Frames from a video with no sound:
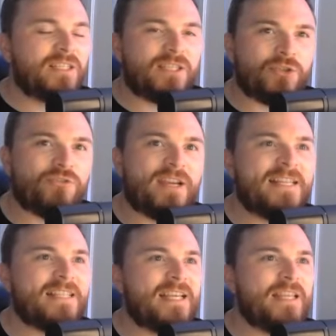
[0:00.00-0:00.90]
to
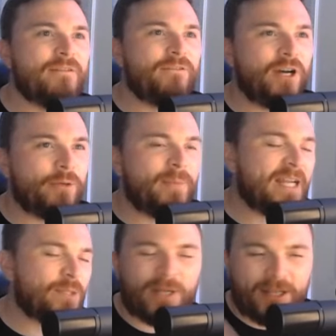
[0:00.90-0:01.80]
Greece in the final
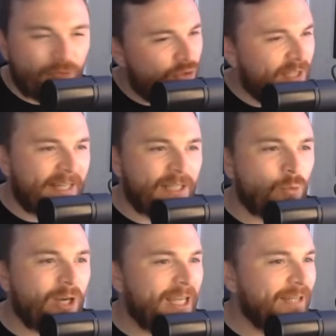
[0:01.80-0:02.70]
match where they rotated
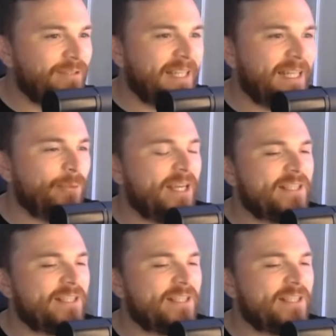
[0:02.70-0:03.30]
quite heavily anyway.